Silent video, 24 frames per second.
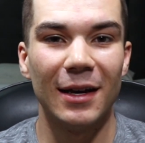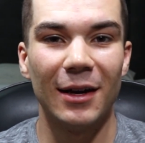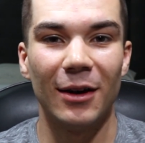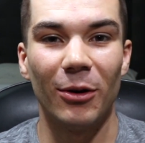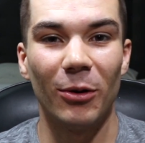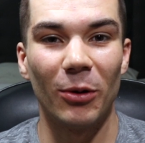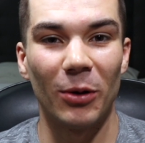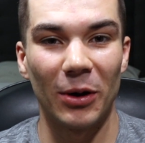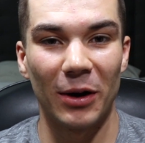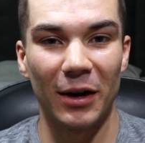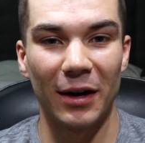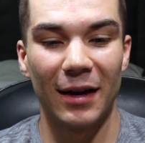
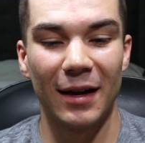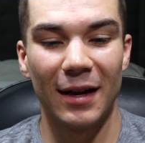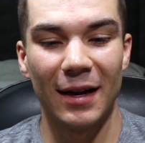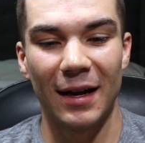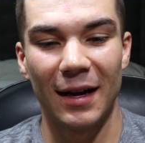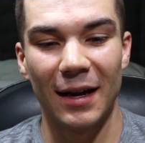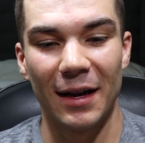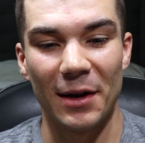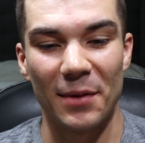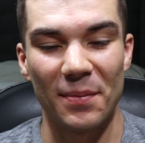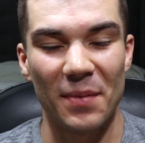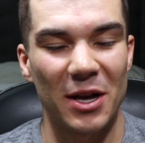or
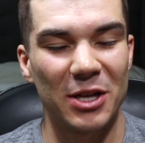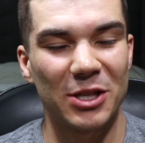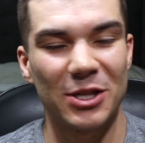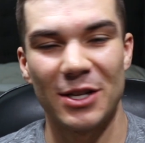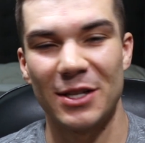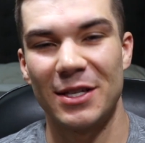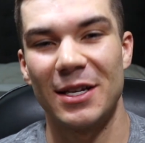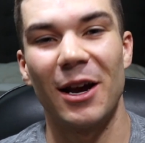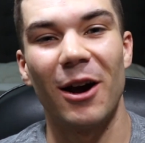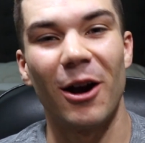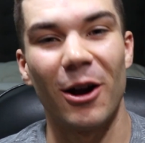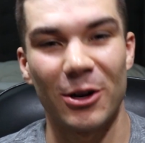um, I
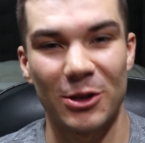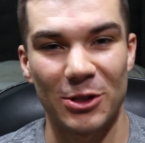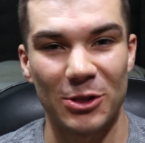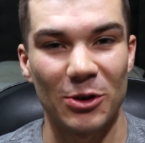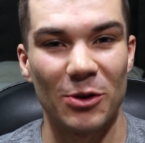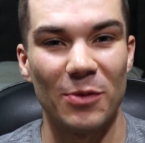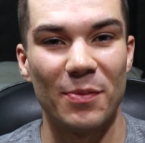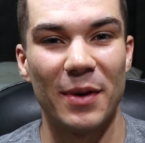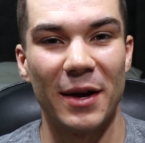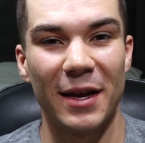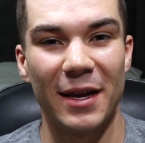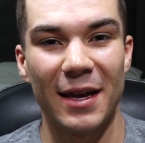shouldn't say
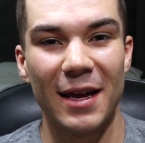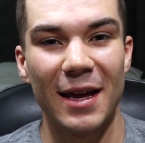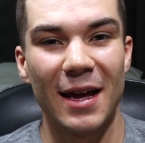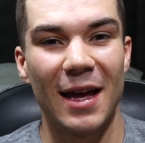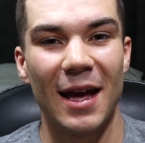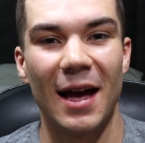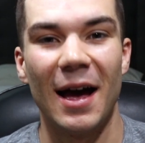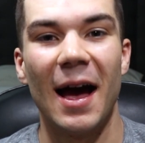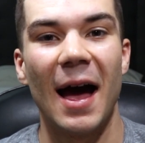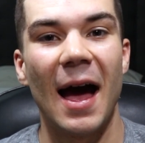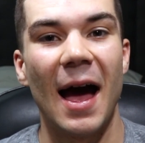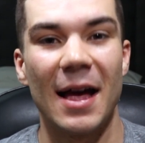arsenal, but
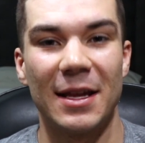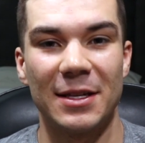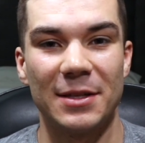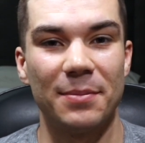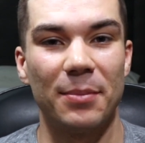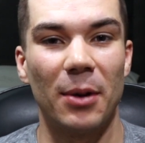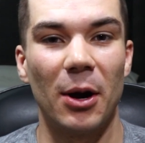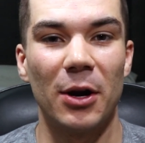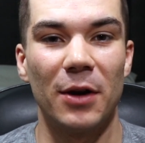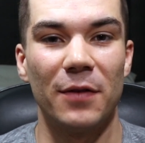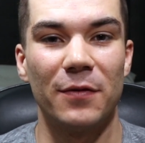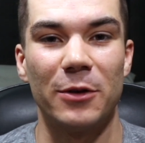uh, as a
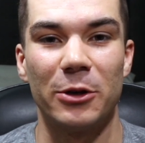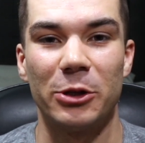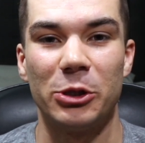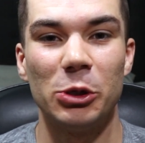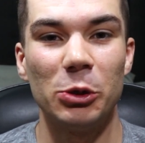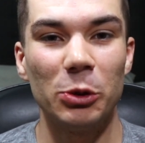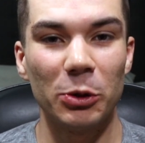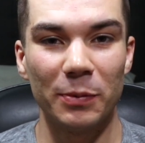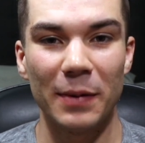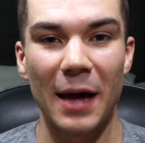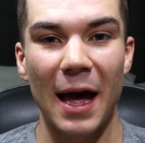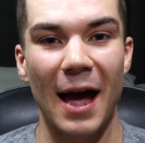part of your
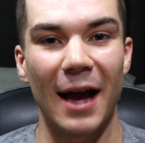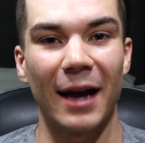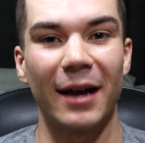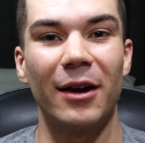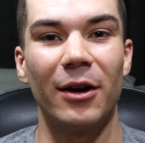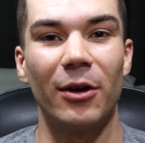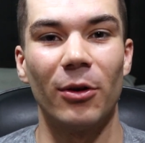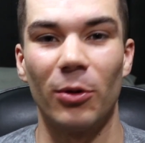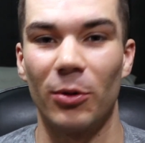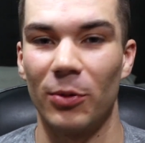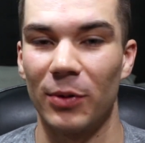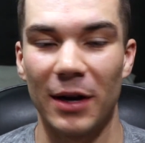tool bag
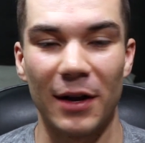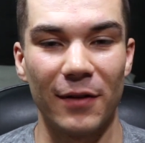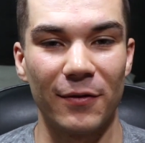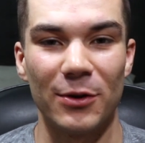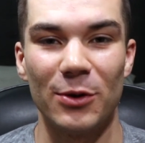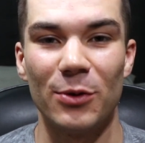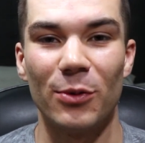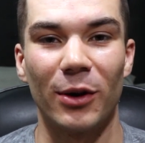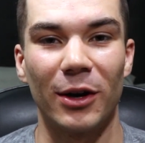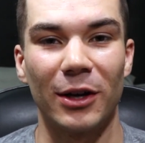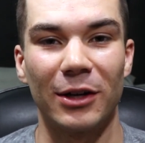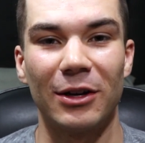or whatever
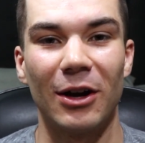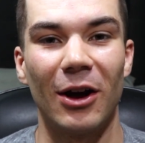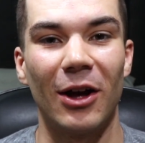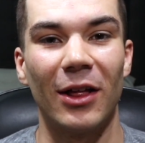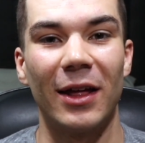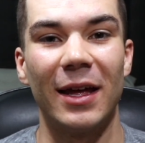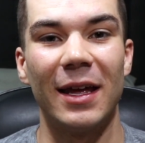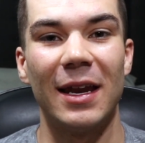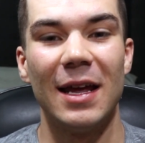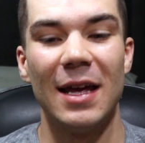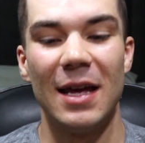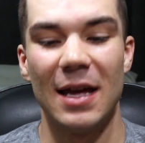you want to
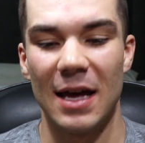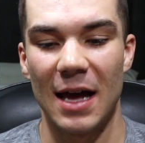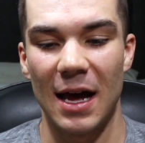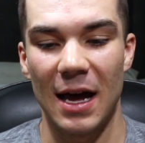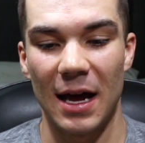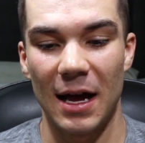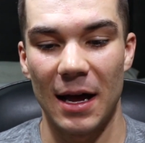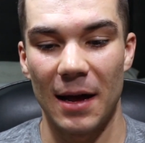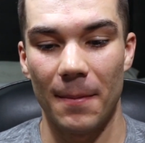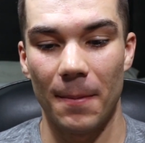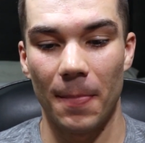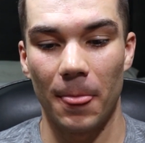call it,
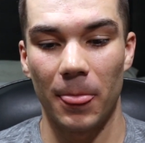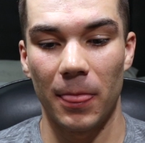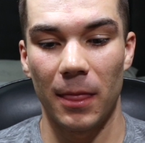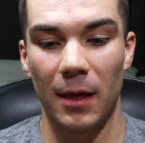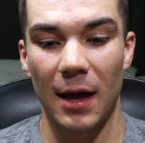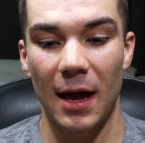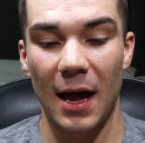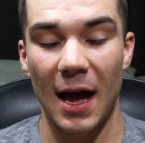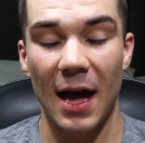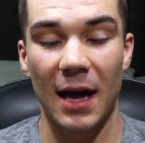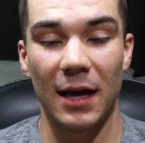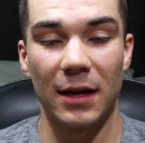um,
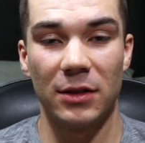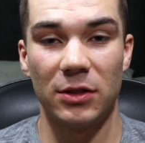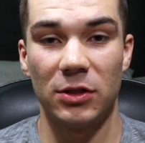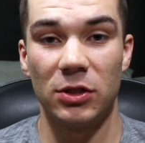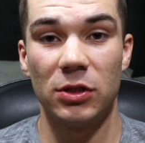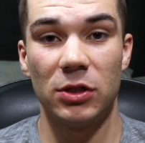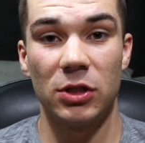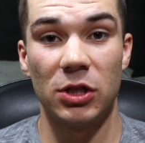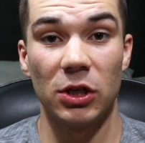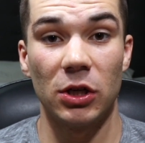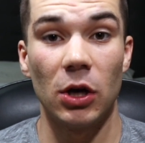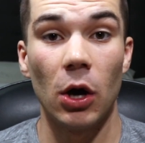
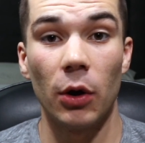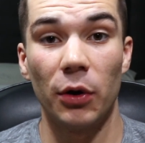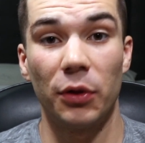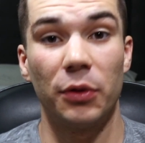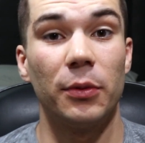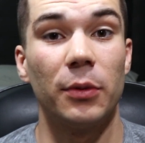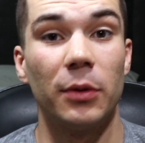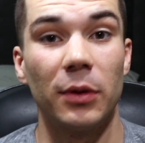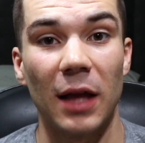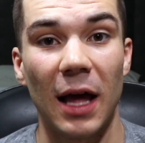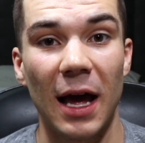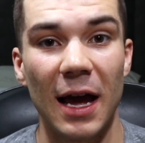to go
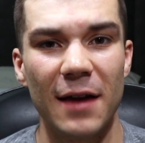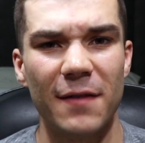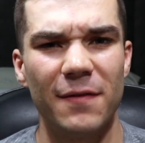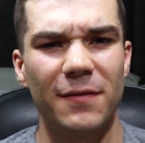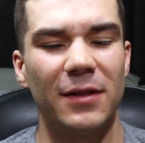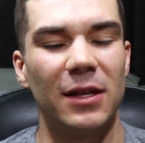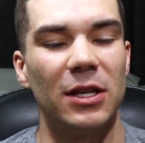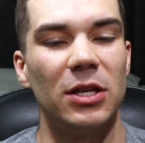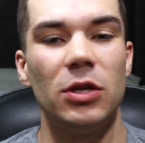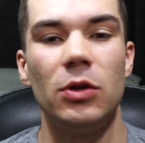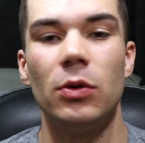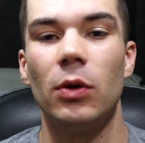through life,
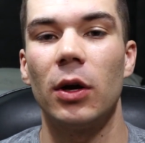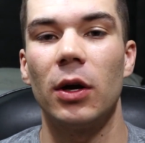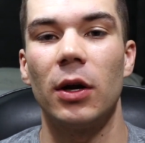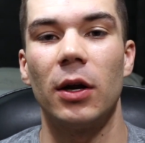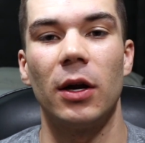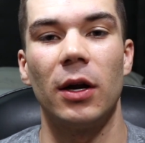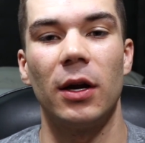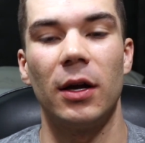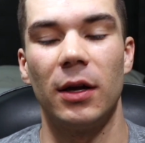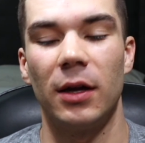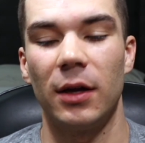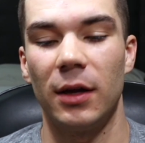then you
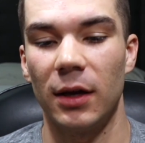are,